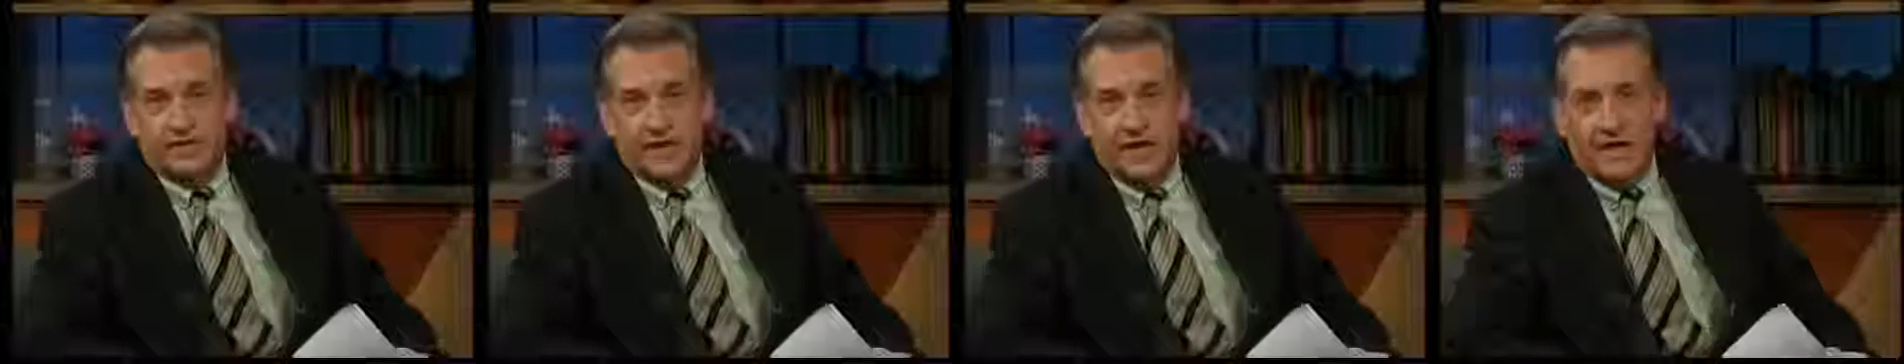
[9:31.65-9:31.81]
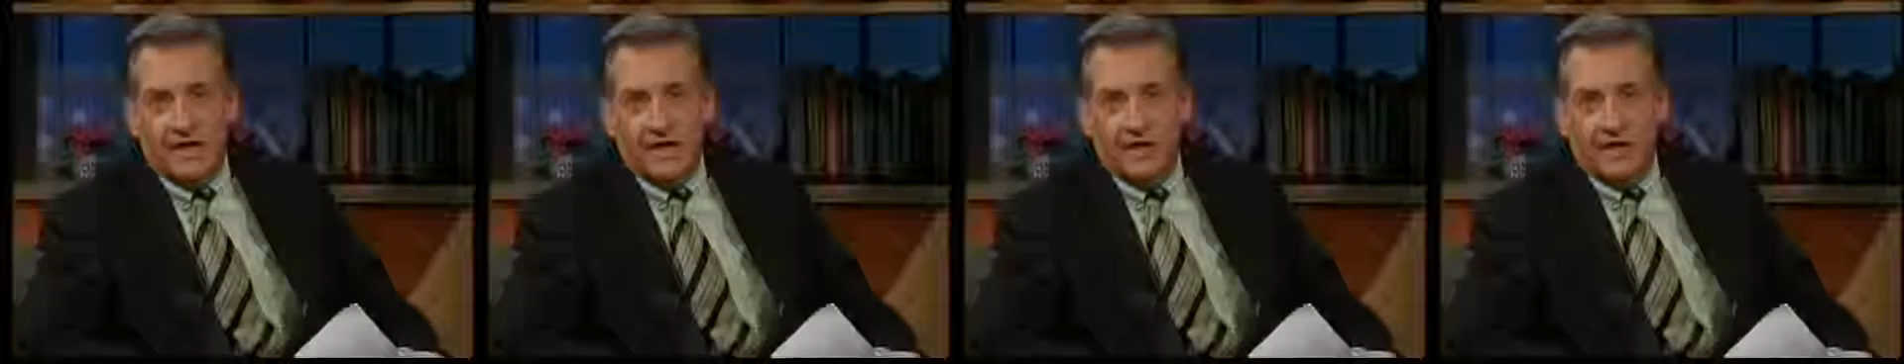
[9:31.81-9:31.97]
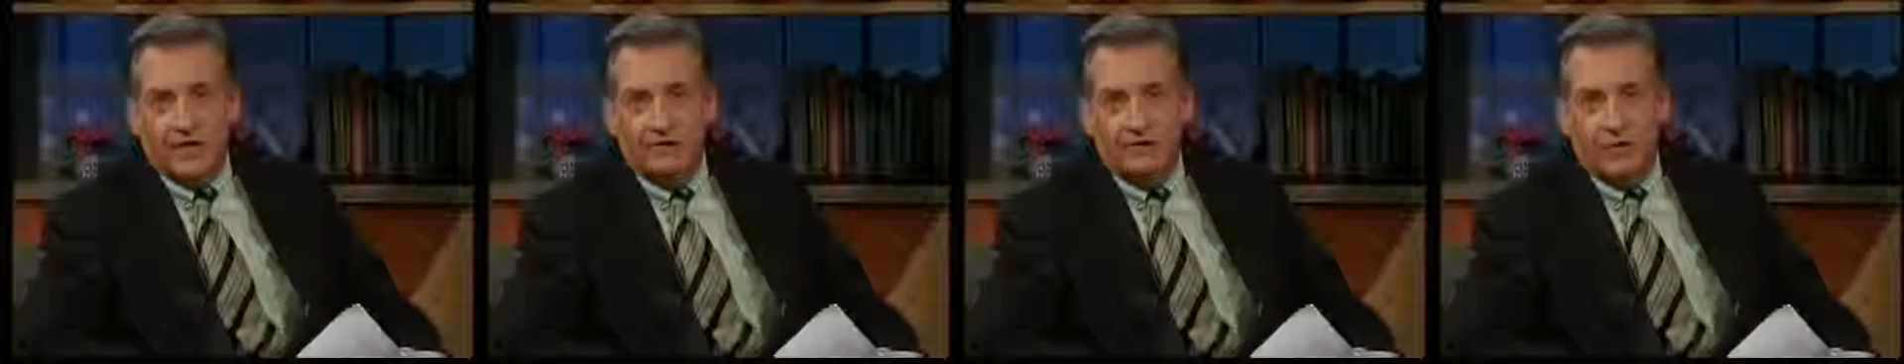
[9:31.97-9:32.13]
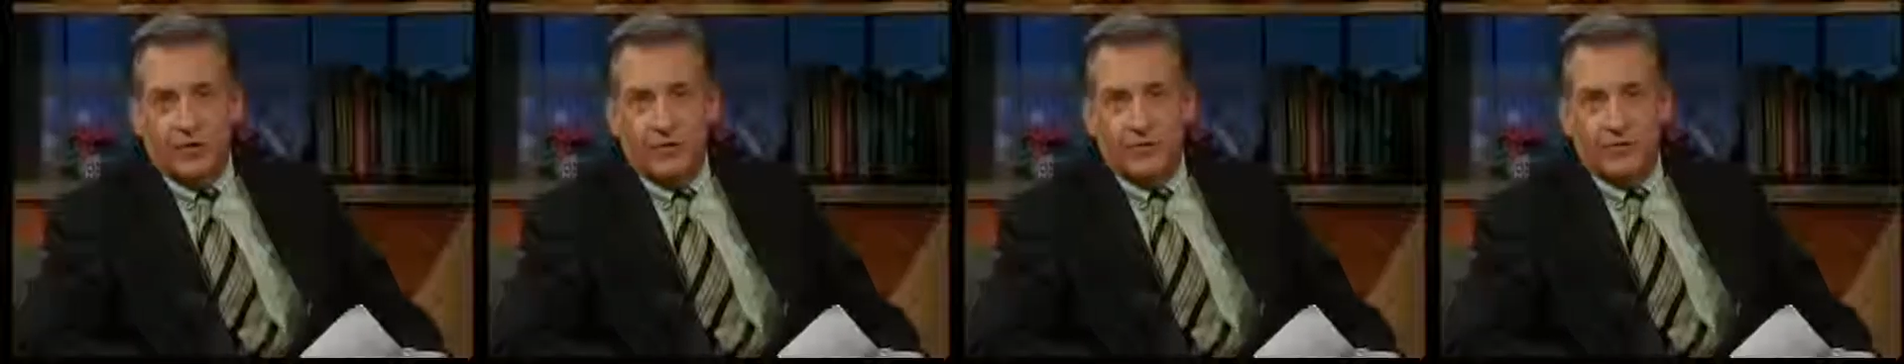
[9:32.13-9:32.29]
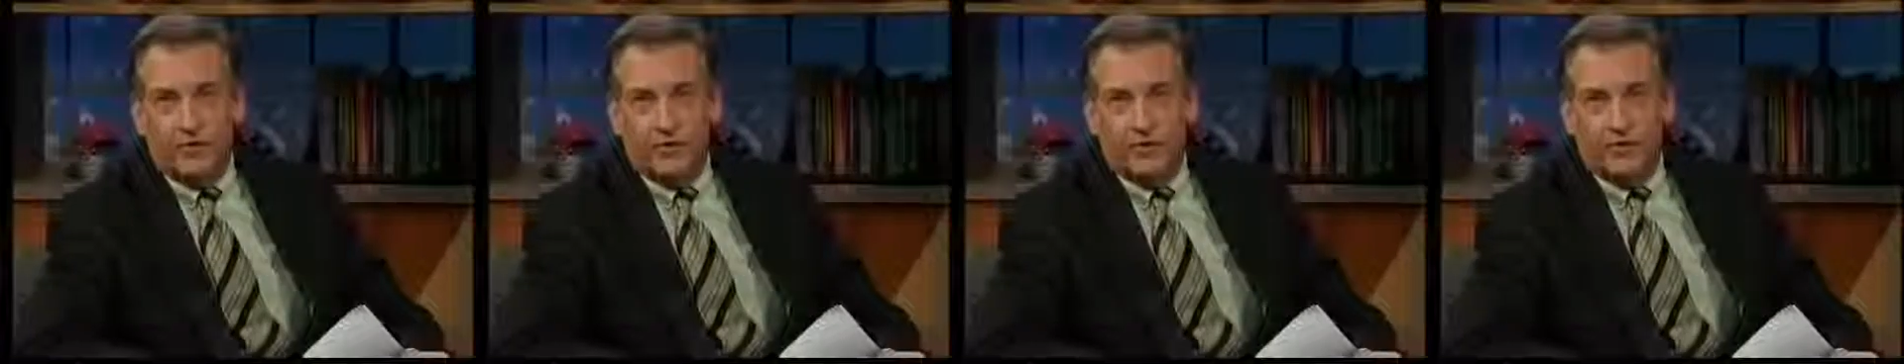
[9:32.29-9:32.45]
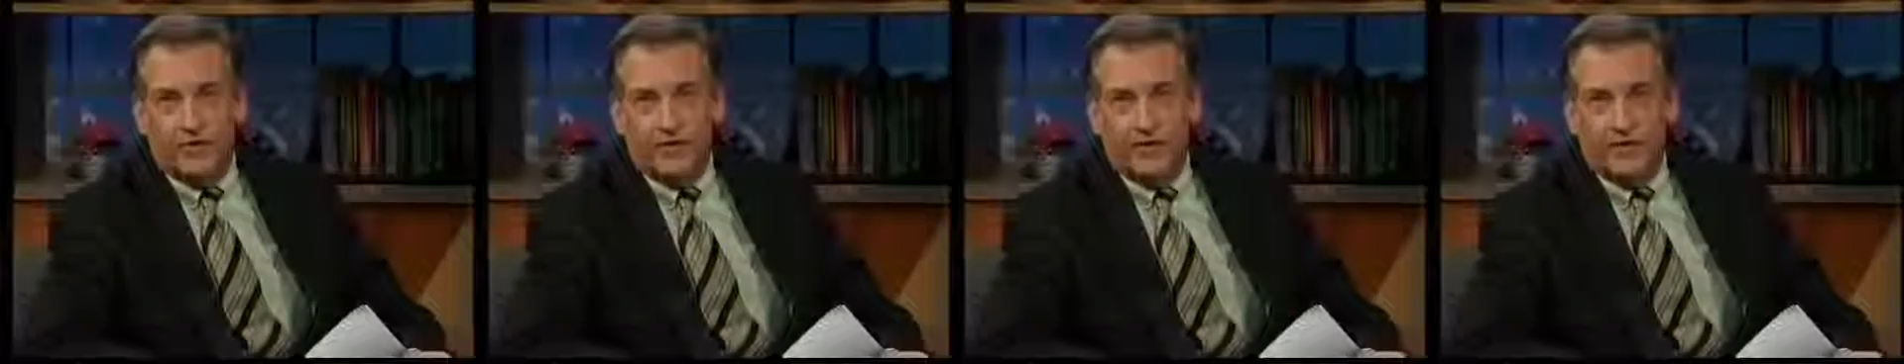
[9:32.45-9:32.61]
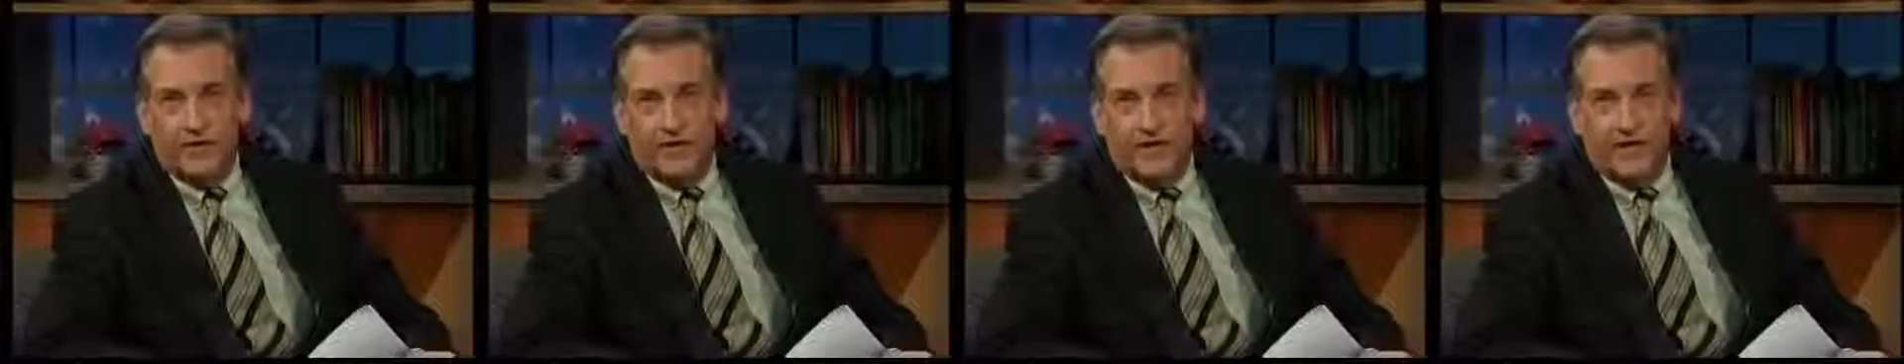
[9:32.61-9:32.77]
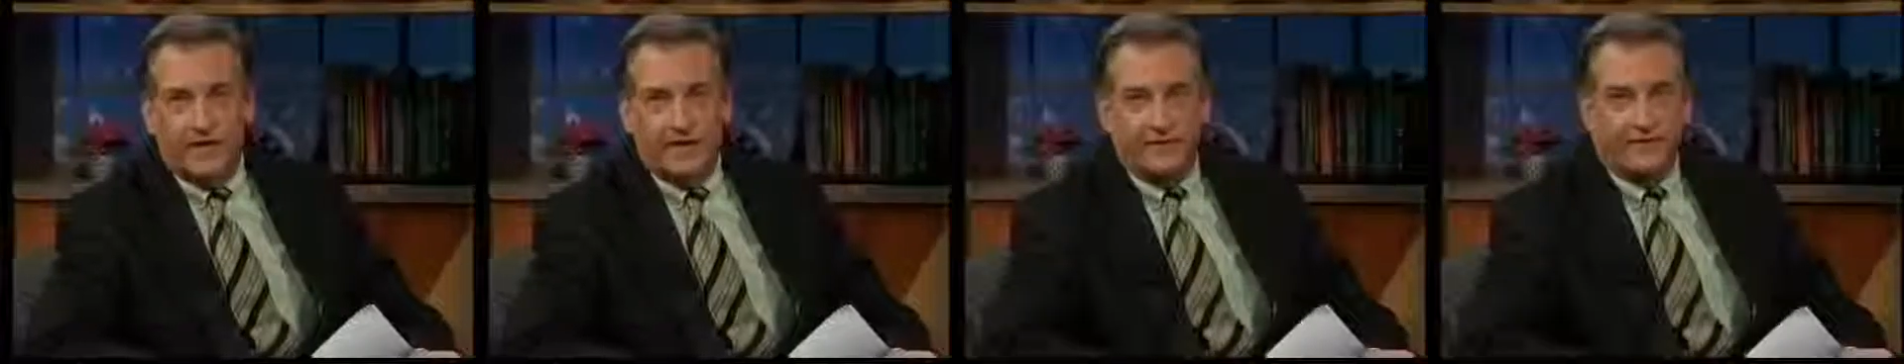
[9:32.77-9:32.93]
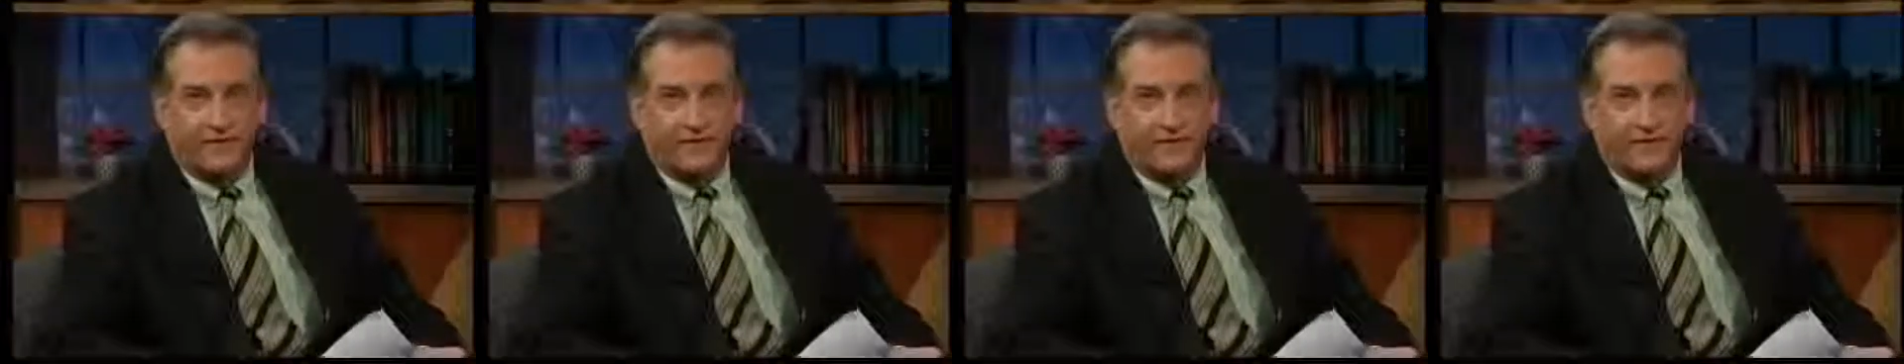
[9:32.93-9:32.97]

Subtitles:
on Forum 13 today.